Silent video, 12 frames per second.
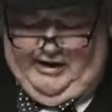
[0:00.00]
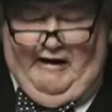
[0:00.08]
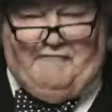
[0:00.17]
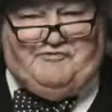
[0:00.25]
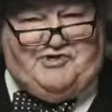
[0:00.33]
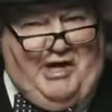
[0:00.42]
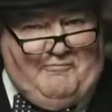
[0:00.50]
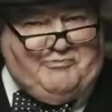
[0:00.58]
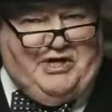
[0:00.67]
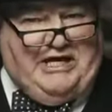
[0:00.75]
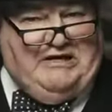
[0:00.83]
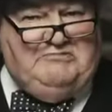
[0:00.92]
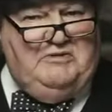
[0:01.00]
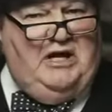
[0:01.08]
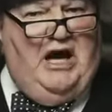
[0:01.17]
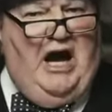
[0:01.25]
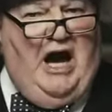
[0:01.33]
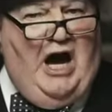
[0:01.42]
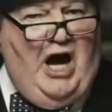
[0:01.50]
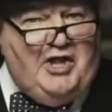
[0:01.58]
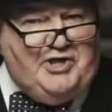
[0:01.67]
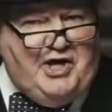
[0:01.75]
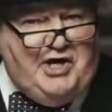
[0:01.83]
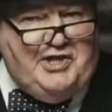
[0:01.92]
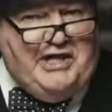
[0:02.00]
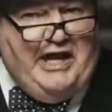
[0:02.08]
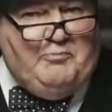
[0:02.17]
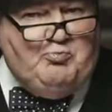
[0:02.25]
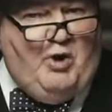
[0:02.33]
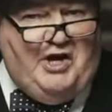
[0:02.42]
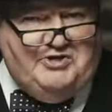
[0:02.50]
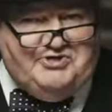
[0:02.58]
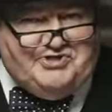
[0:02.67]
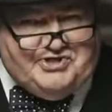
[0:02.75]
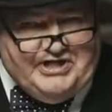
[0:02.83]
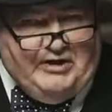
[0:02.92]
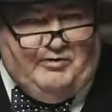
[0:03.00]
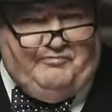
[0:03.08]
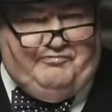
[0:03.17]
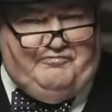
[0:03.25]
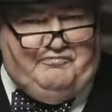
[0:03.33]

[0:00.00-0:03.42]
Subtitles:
of something other than oneself.